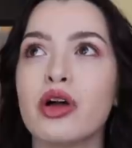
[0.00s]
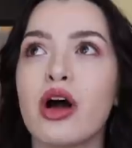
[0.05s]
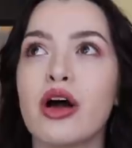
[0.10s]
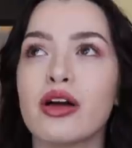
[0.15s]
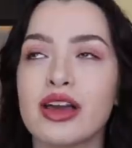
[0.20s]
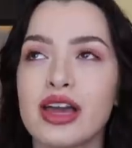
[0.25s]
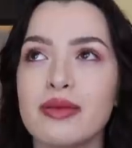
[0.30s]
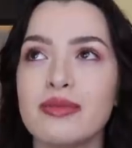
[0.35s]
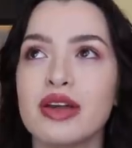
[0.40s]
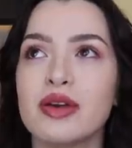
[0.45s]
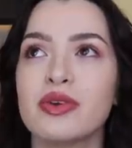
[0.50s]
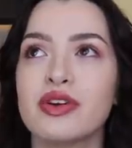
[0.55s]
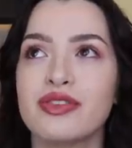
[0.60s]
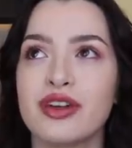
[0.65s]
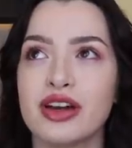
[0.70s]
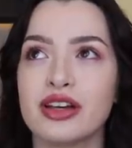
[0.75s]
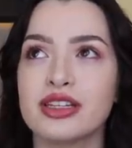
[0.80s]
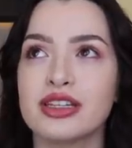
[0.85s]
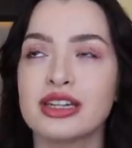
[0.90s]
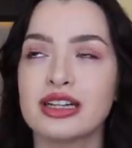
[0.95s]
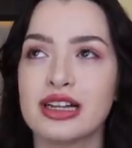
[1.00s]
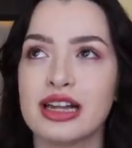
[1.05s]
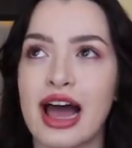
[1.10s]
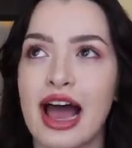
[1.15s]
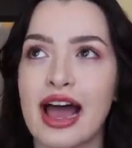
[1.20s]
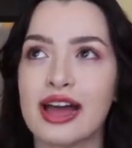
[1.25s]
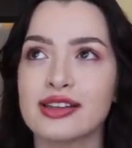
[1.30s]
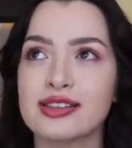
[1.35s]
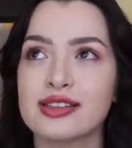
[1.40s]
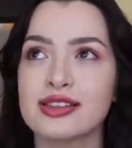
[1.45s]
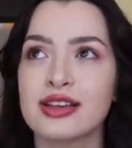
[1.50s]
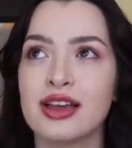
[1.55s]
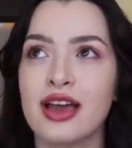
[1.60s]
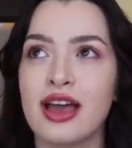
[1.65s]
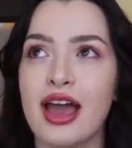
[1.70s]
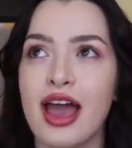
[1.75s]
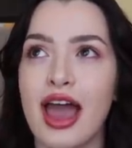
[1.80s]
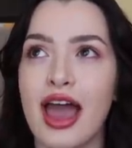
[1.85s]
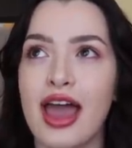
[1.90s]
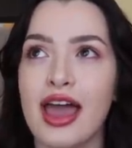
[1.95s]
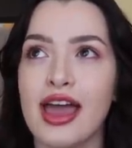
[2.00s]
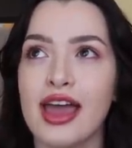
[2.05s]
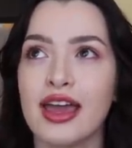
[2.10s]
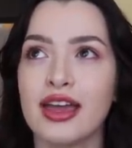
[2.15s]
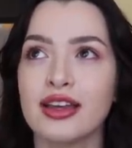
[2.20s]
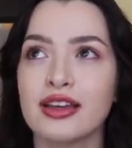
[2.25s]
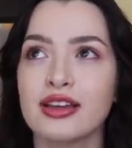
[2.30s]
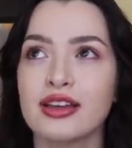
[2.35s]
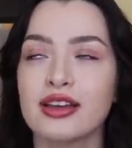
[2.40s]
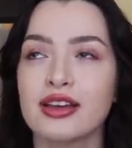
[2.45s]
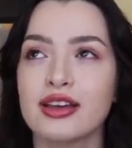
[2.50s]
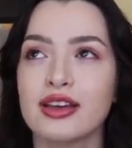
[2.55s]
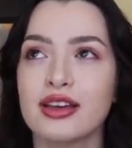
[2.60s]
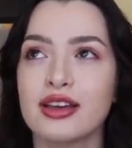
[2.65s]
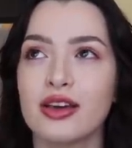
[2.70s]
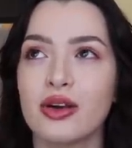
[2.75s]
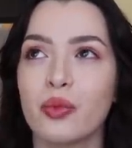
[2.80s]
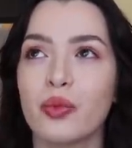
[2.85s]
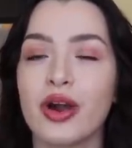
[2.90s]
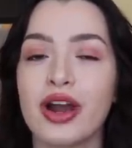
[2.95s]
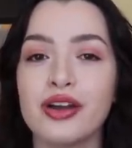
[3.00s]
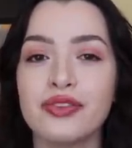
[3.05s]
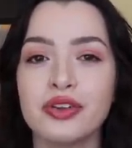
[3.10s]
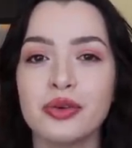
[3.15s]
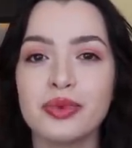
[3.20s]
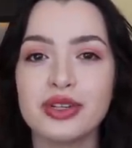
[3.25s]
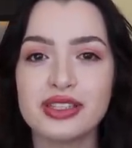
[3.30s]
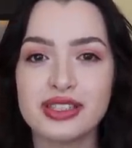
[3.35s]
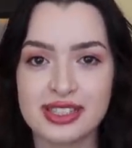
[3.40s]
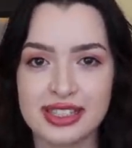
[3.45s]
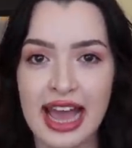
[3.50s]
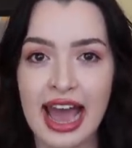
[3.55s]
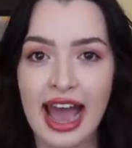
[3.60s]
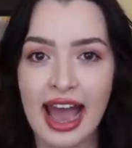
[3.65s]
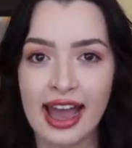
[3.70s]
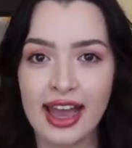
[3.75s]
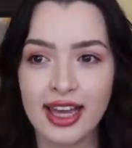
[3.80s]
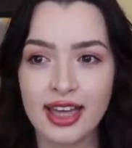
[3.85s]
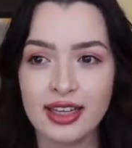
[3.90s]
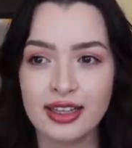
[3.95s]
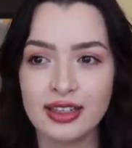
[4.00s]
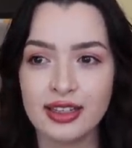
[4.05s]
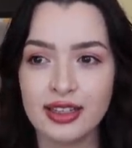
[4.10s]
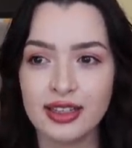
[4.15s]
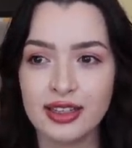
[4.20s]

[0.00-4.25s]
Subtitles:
We all came in, we filed into class, and wherever we sat